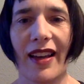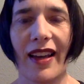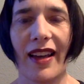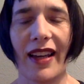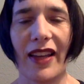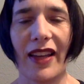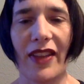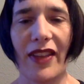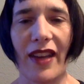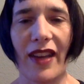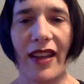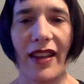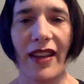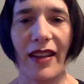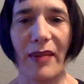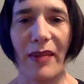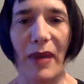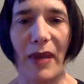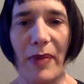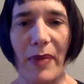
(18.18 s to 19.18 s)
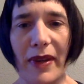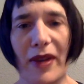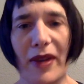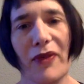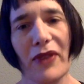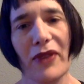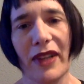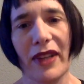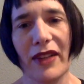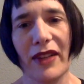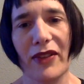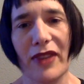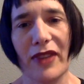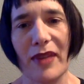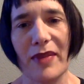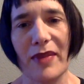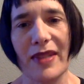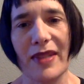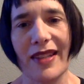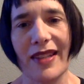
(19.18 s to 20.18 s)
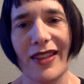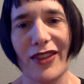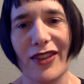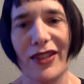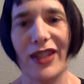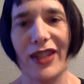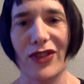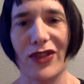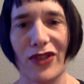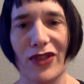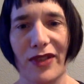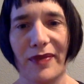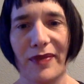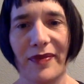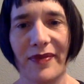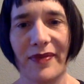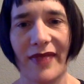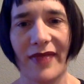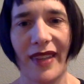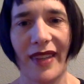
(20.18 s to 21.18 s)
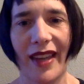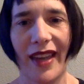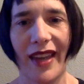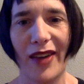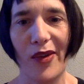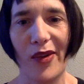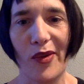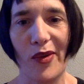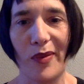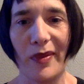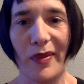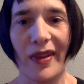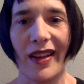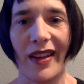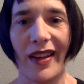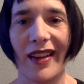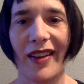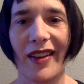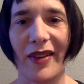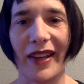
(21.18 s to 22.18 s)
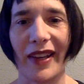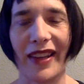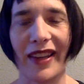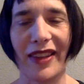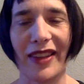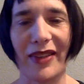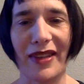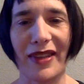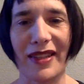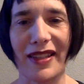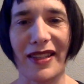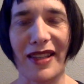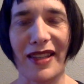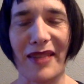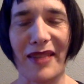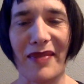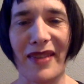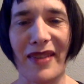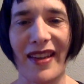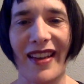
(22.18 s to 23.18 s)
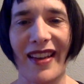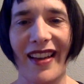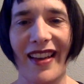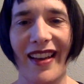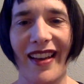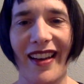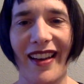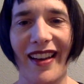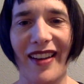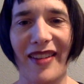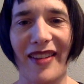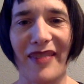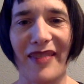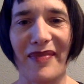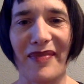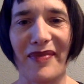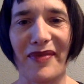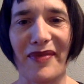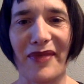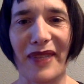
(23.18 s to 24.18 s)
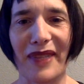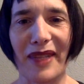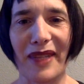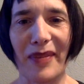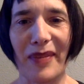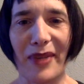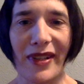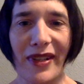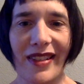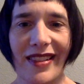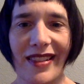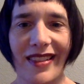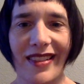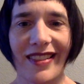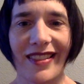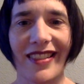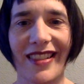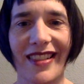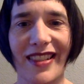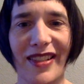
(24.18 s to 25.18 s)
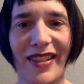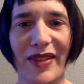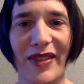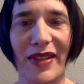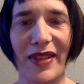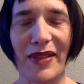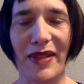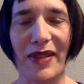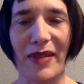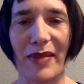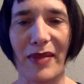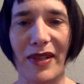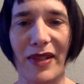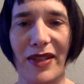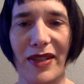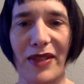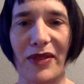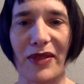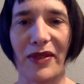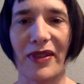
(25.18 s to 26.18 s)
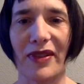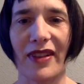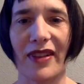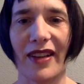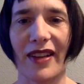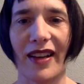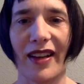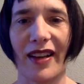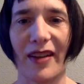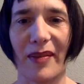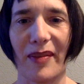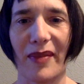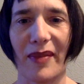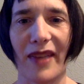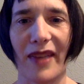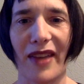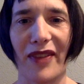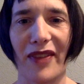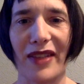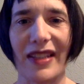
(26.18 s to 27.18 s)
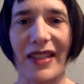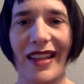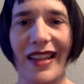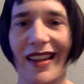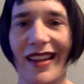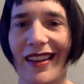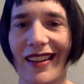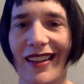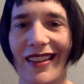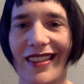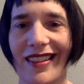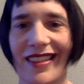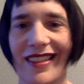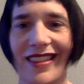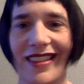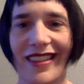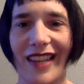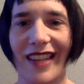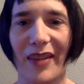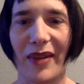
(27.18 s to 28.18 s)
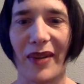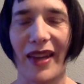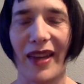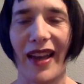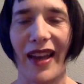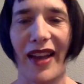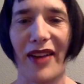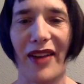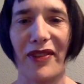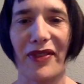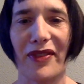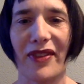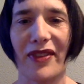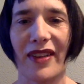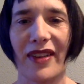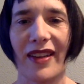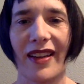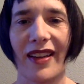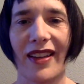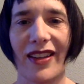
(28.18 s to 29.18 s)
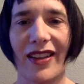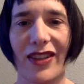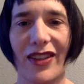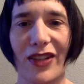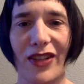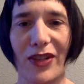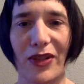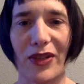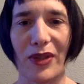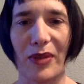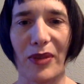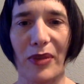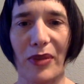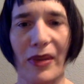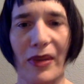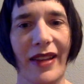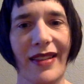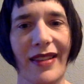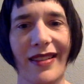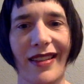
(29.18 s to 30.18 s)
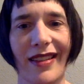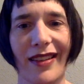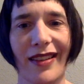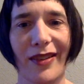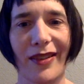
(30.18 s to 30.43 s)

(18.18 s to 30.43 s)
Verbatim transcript: and I thought it might be comforting for them to see their teacher at home, like the rest of them, um, reading books. So that's what I'm going to do. Um, every day and that we have shelter in place in